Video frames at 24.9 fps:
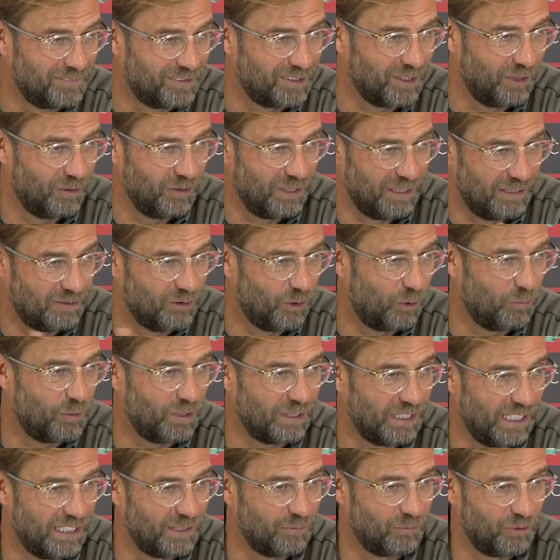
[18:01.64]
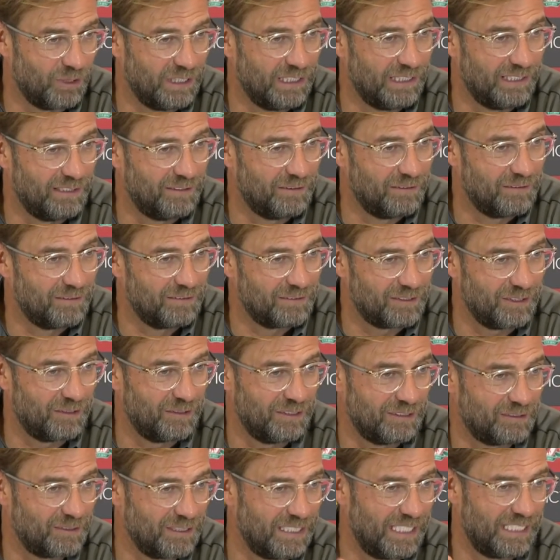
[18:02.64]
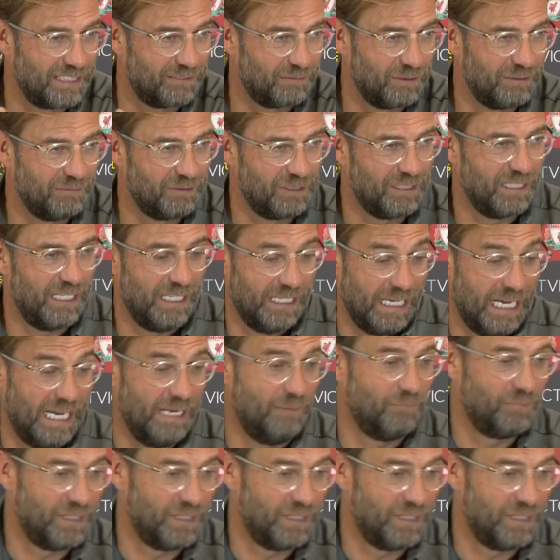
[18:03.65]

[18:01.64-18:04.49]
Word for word: So and nobody had him really. So it's like I,